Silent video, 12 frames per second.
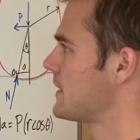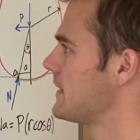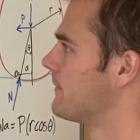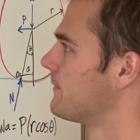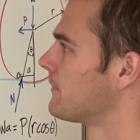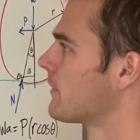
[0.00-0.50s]

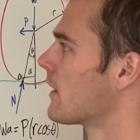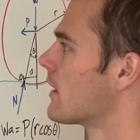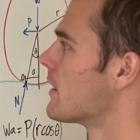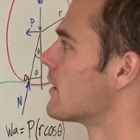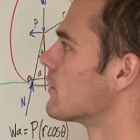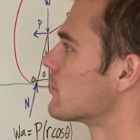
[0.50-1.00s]
P.
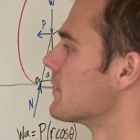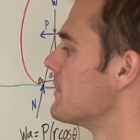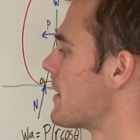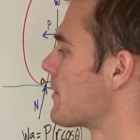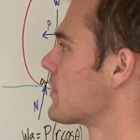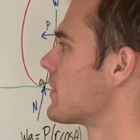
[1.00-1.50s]

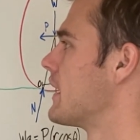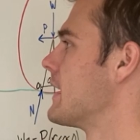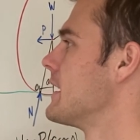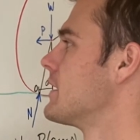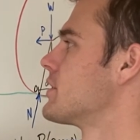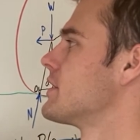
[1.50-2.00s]
Remember
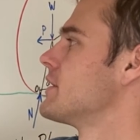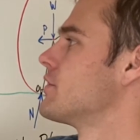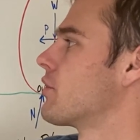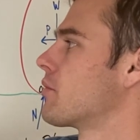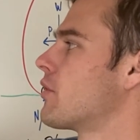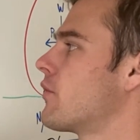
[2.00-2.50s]
that each of these
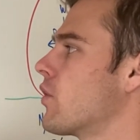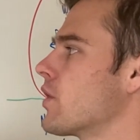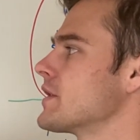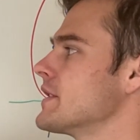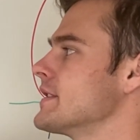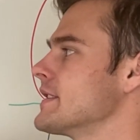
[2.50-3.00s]
normal
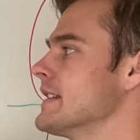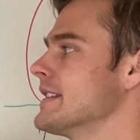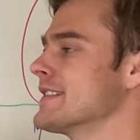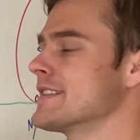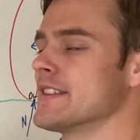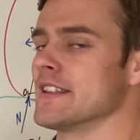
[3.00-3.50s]
forces
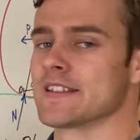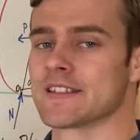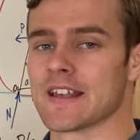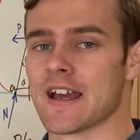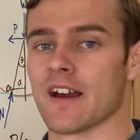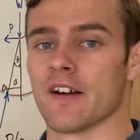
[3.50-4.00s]
is the
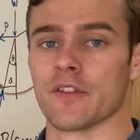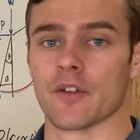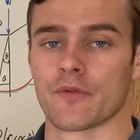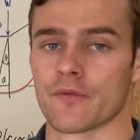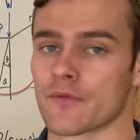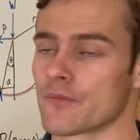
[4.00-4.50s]
set of
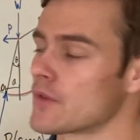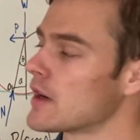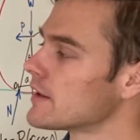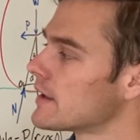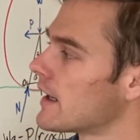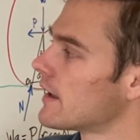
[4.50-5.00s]
the
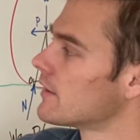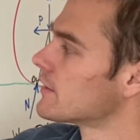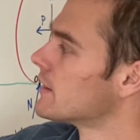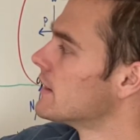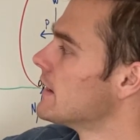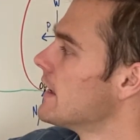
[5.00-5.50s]
front
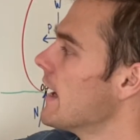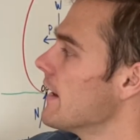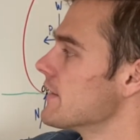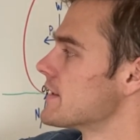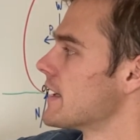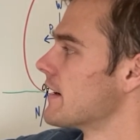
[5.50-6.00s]
tires
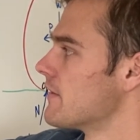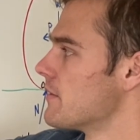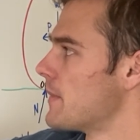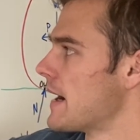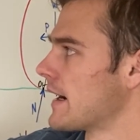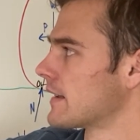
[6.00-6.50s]
and the set of the
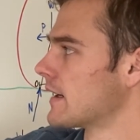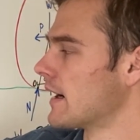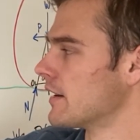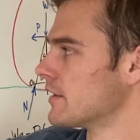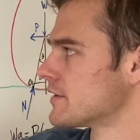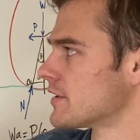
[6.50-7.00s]
back
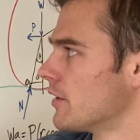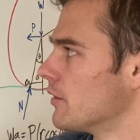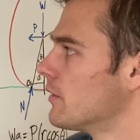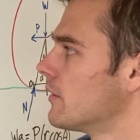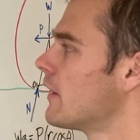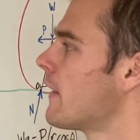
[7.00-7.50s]
tires.
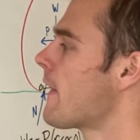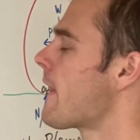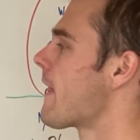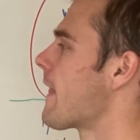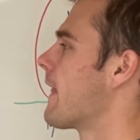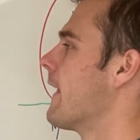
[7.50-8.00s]
So
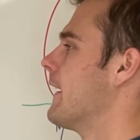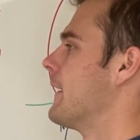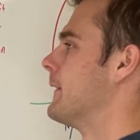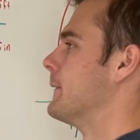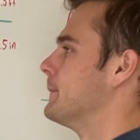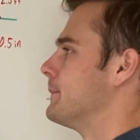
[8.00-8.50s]

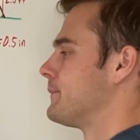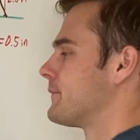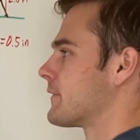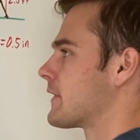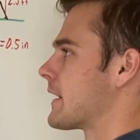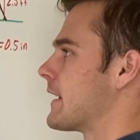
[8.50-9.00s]
um,
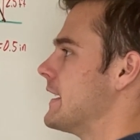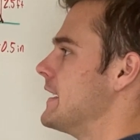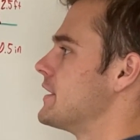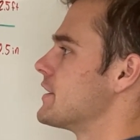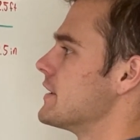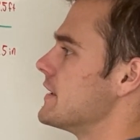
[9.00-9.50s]

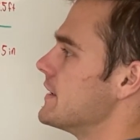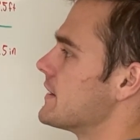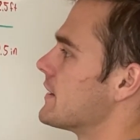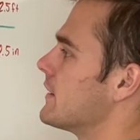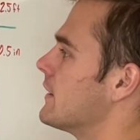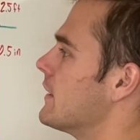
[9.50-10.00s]
each of
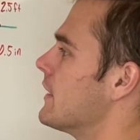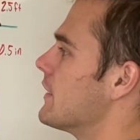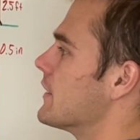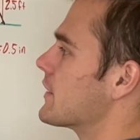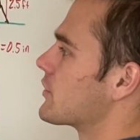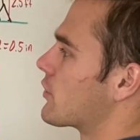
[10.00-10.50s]
these,
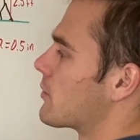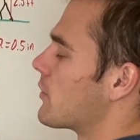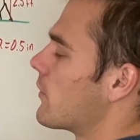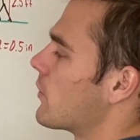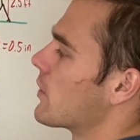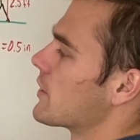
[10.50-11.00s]
this normal
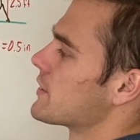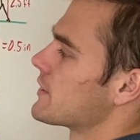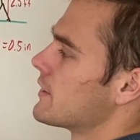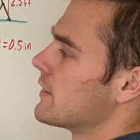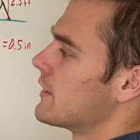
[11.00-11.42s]
force